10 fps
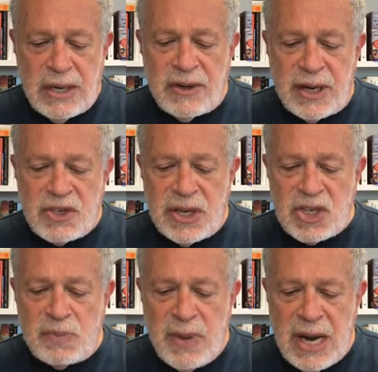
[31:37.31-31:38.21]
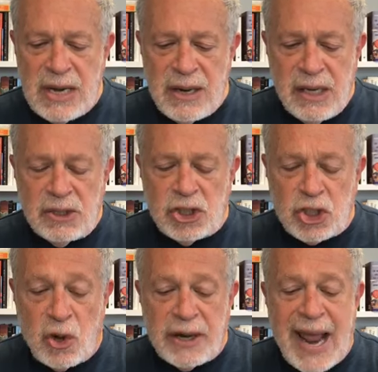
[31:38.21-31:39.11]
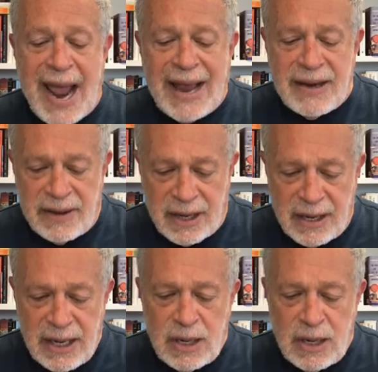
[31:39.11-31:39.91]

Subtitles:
Does this mean Sean Hannity